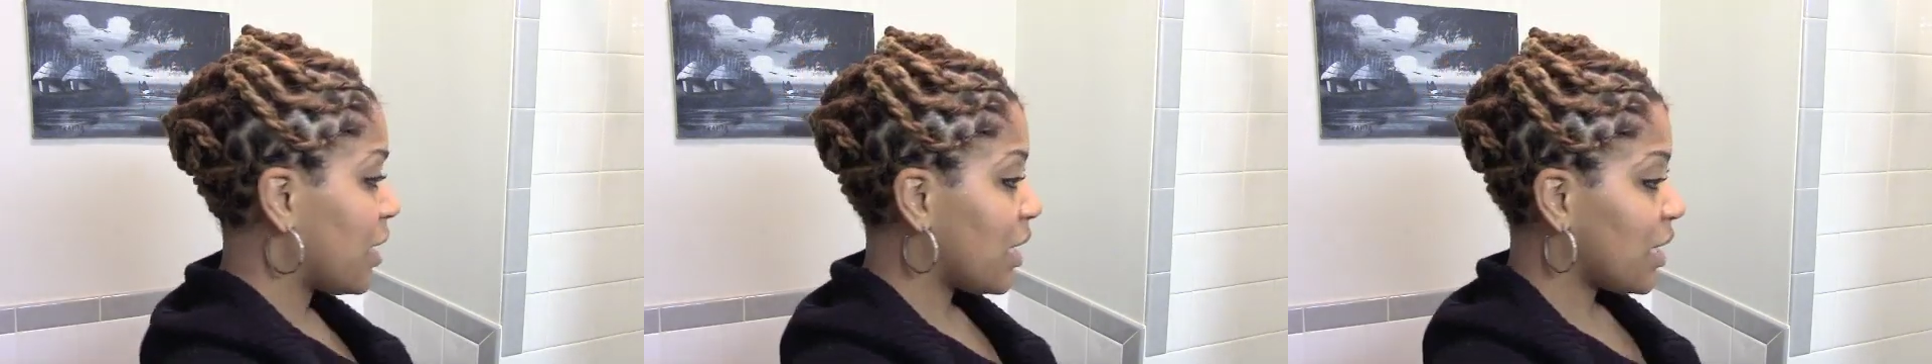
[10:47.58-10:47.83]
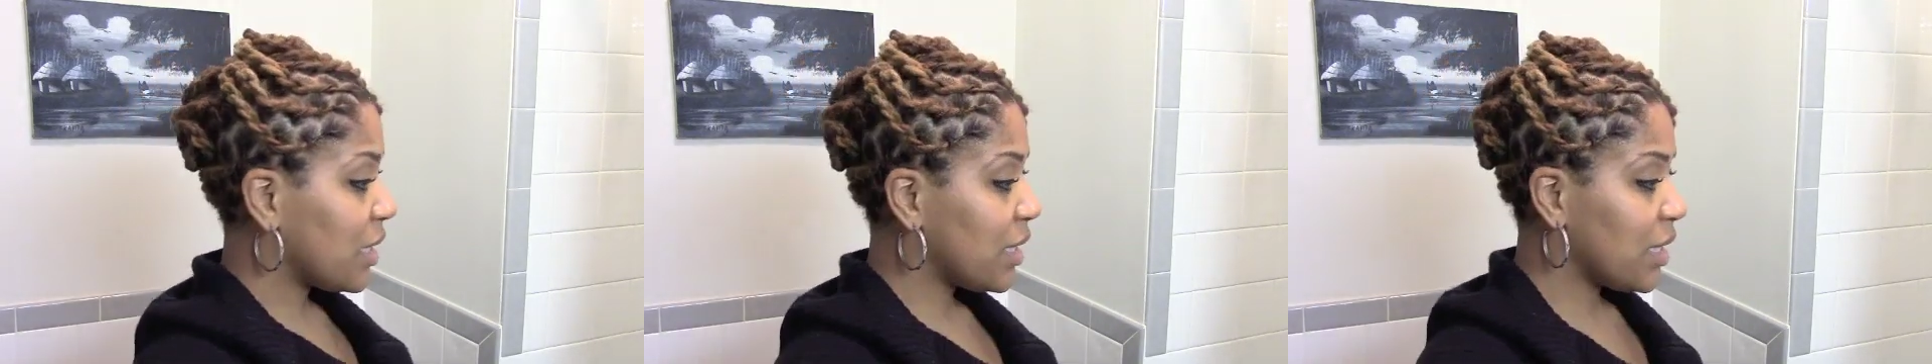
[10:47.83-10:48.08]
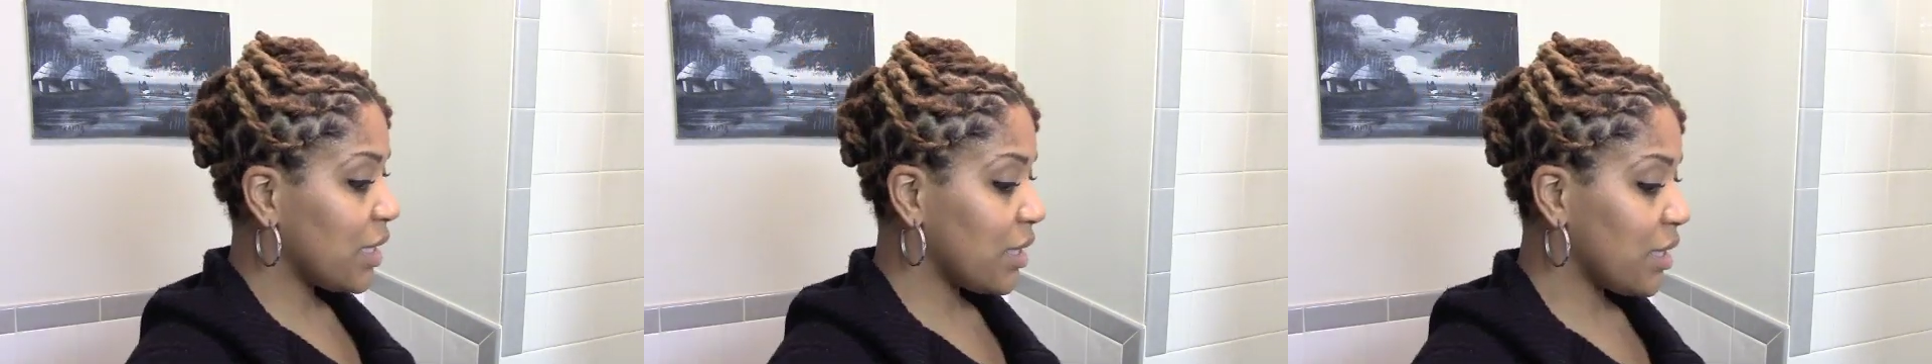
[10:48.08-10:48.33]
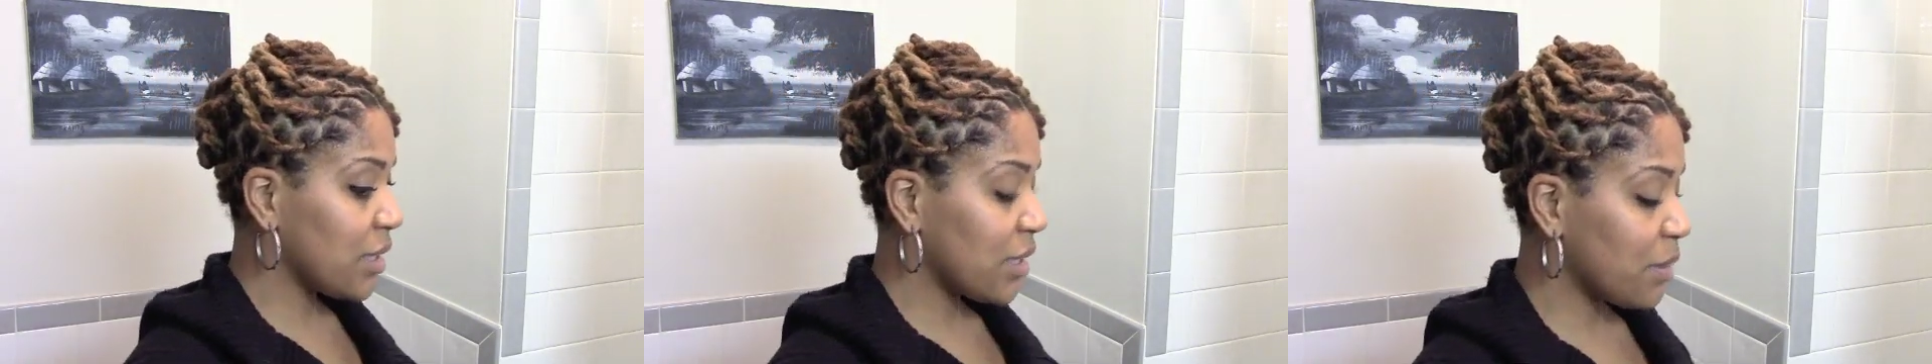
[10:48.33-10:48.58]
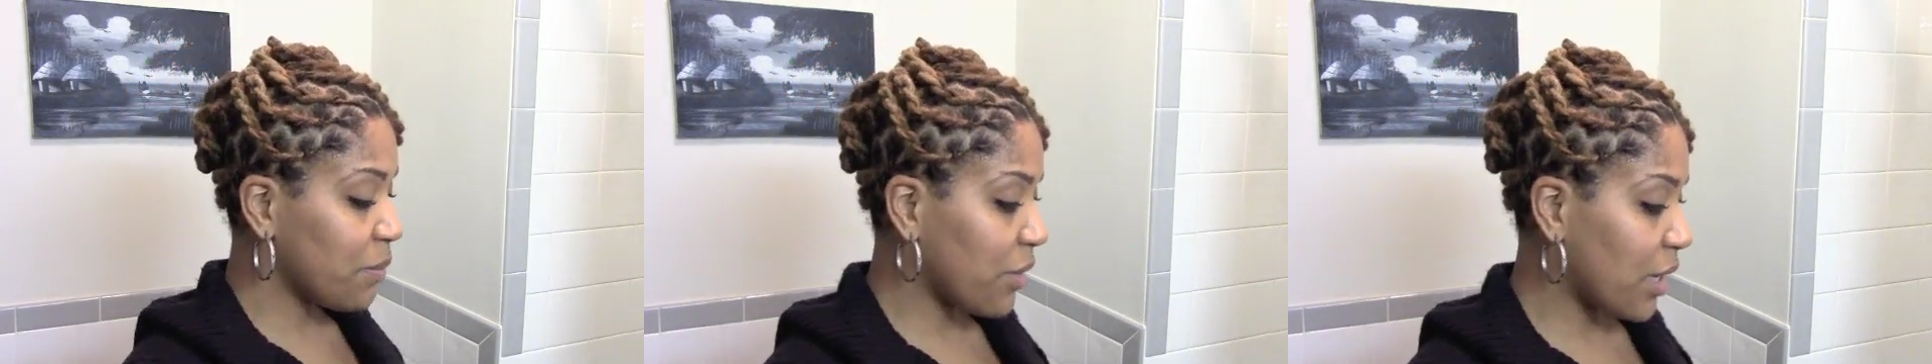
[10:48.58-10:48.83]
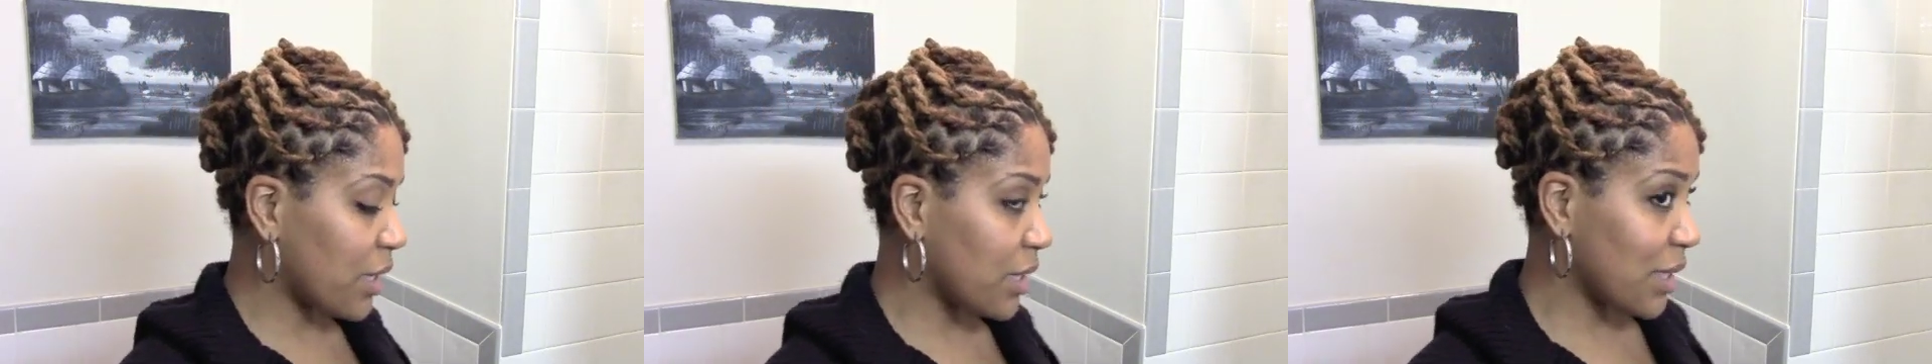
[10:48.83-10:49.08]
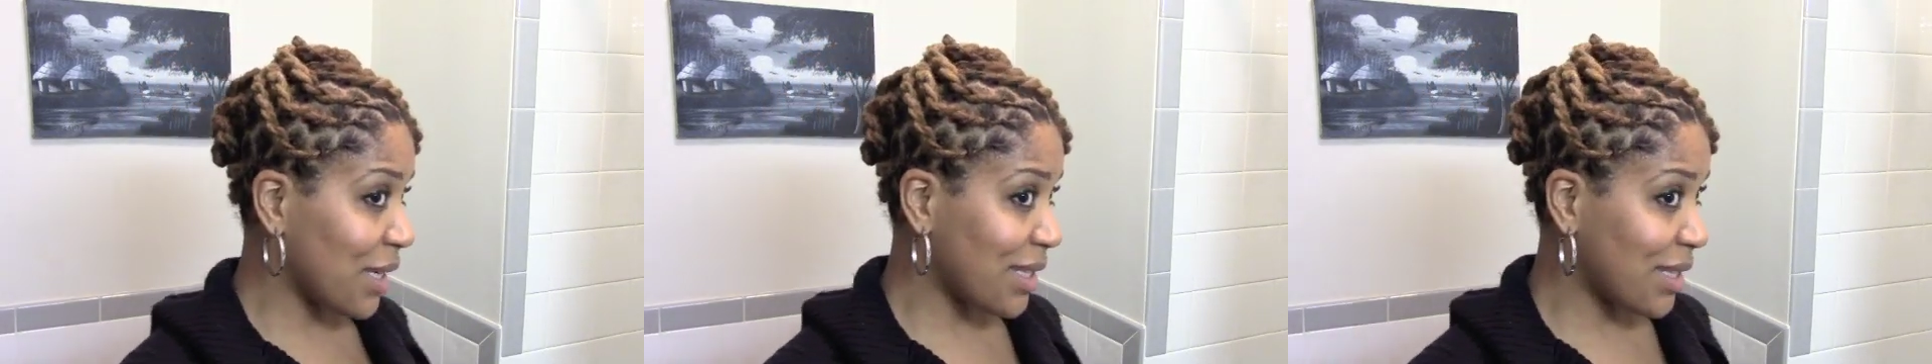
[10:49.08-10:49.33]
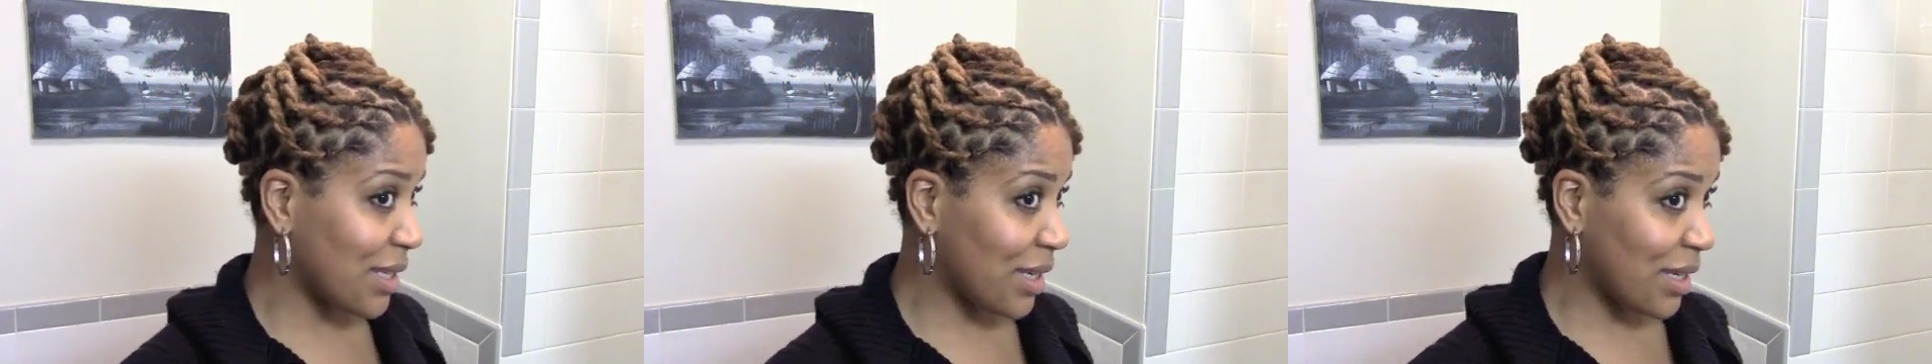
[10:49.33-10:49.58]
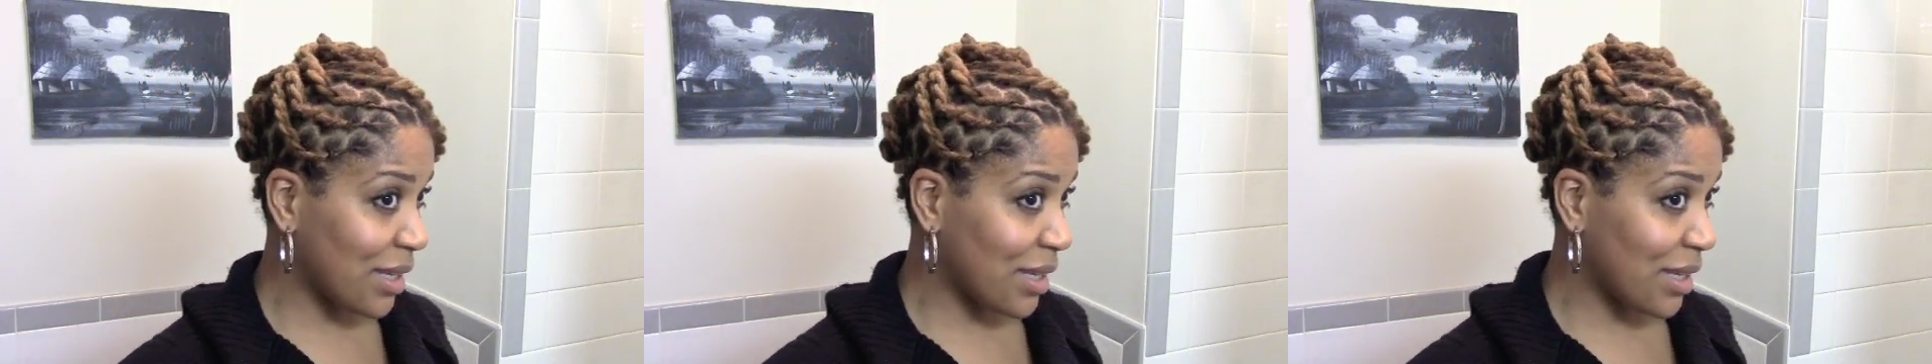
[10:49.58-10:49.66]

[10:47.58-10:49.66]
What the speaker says: a tedious process,